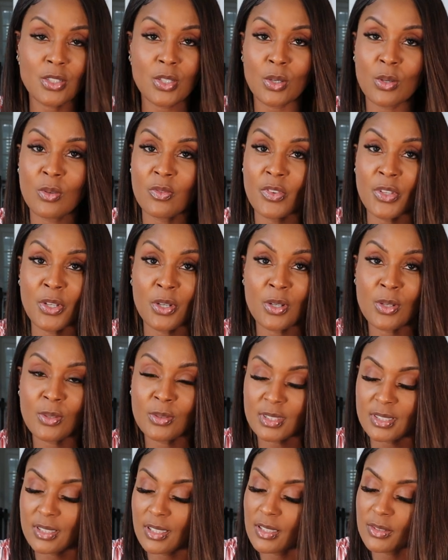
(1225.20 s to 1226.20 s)
the tone for your
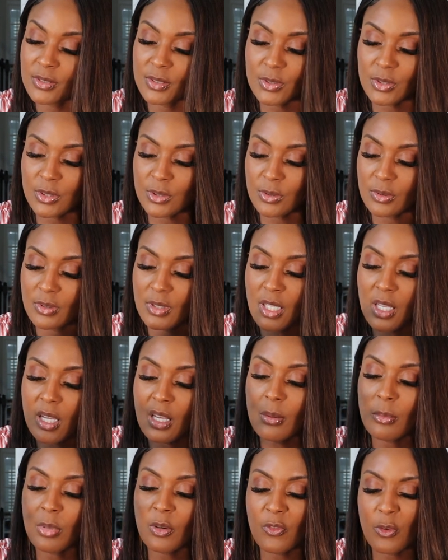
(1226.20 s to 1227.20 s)
own style, do you?
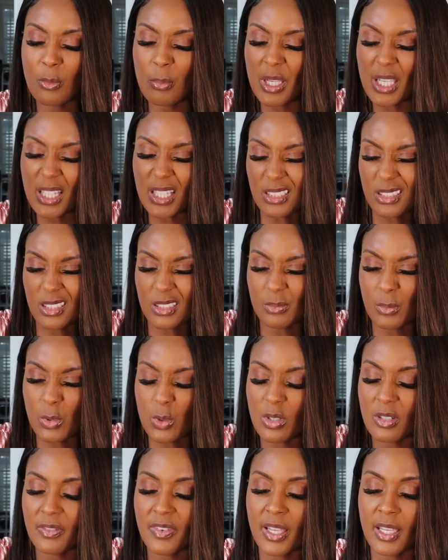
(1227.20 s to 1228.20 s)
But for me, this is
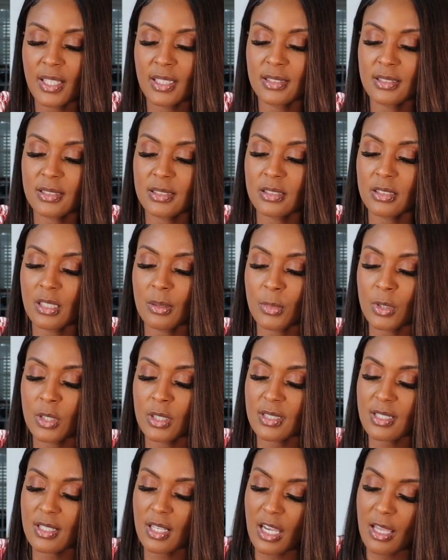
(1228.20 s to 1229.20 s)
more of a
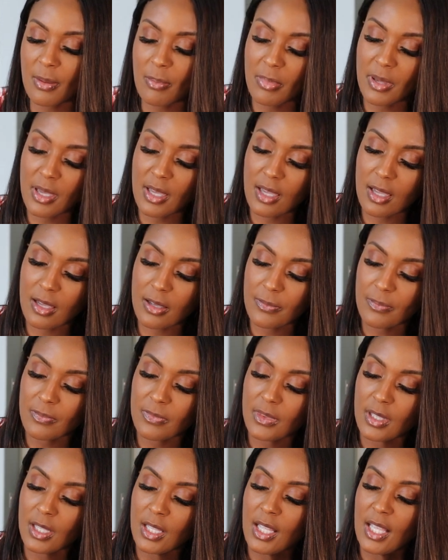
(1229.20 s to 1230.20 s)
summer type bag.
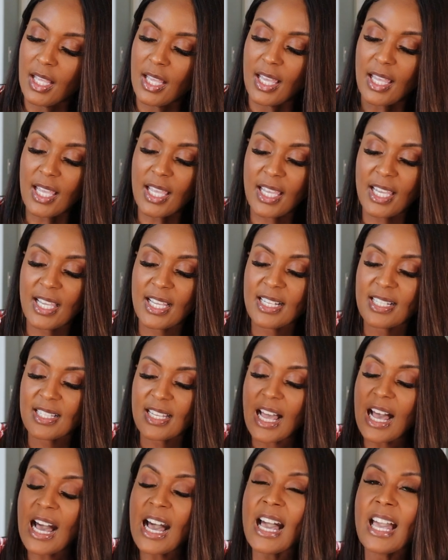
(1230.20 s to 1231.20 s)
And
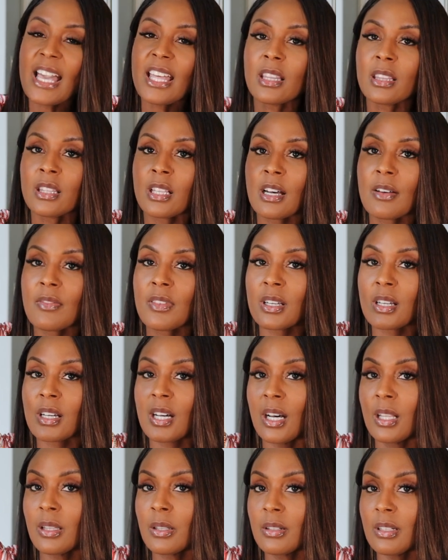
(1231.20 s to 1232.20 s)
I love the
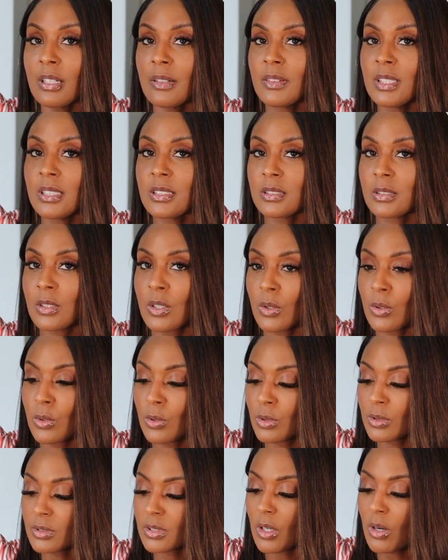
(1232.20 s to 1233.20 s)
color of this
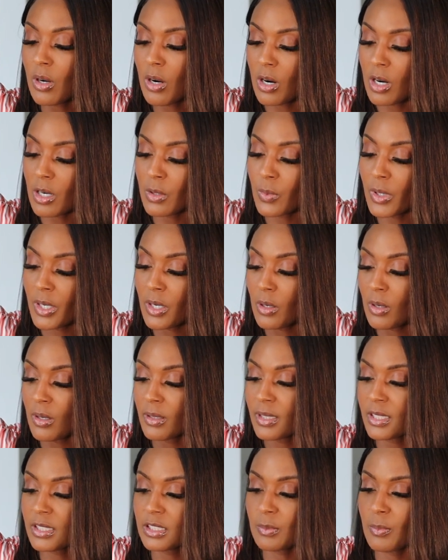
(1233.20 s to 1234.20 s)
gold hardware
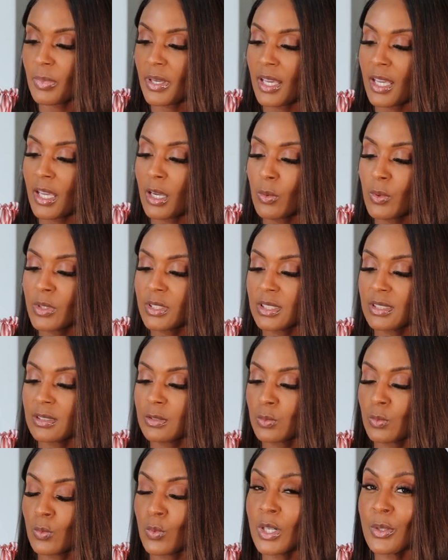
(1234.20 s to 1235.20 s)
on this bag, which
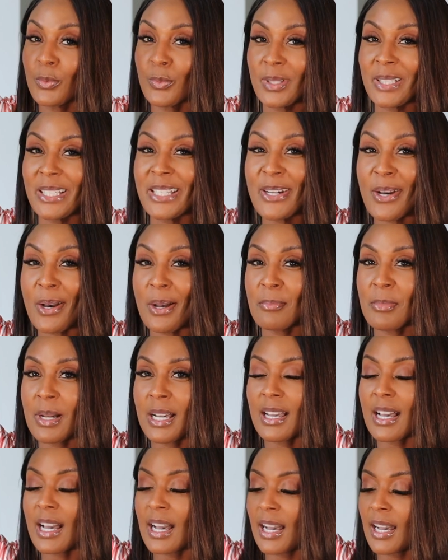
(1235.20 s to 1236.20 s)
is what really caught
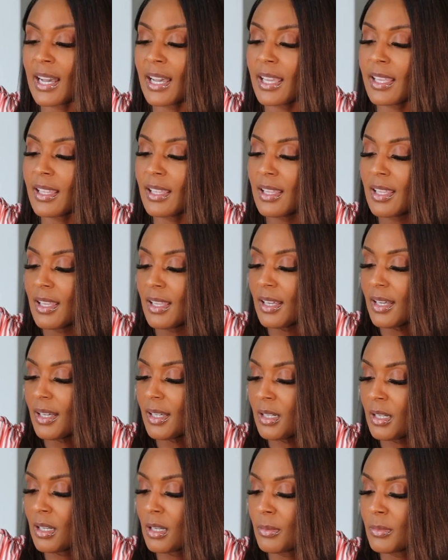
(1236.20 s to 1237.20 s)
my eye.
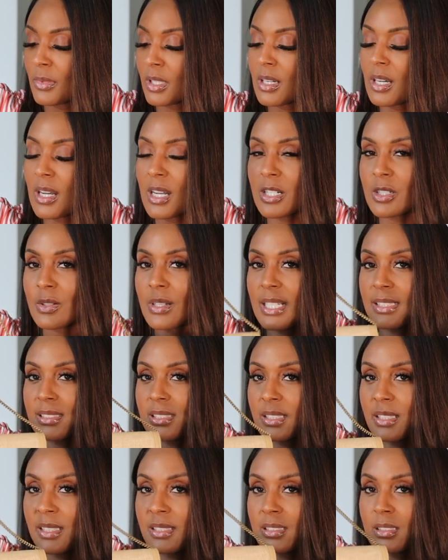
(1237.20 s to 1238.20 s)
The
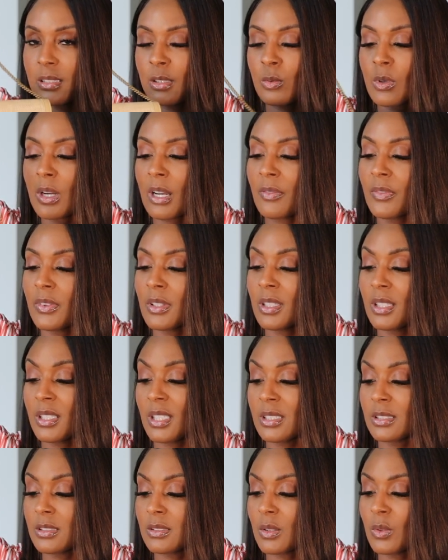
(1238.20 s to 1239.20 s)
contrast against the raffia
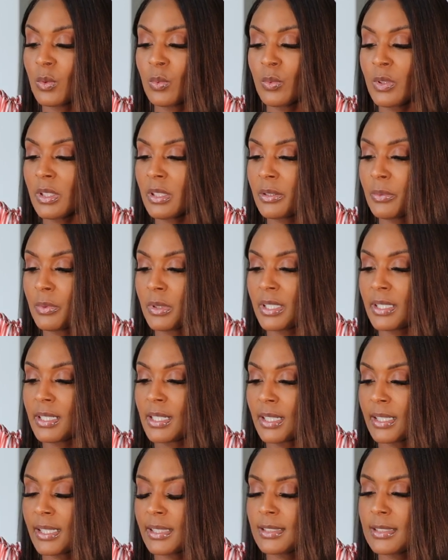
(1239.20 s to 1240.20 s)
is really, really
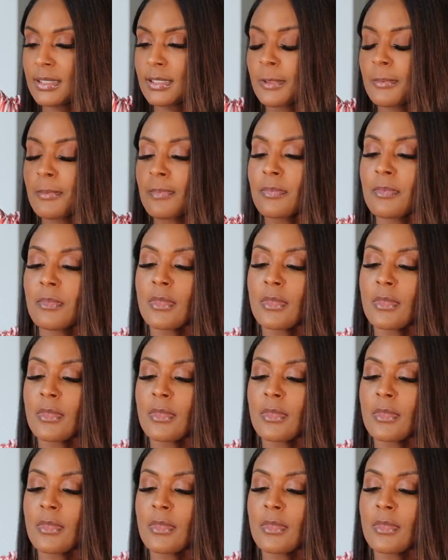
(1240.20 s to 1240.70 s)
nice.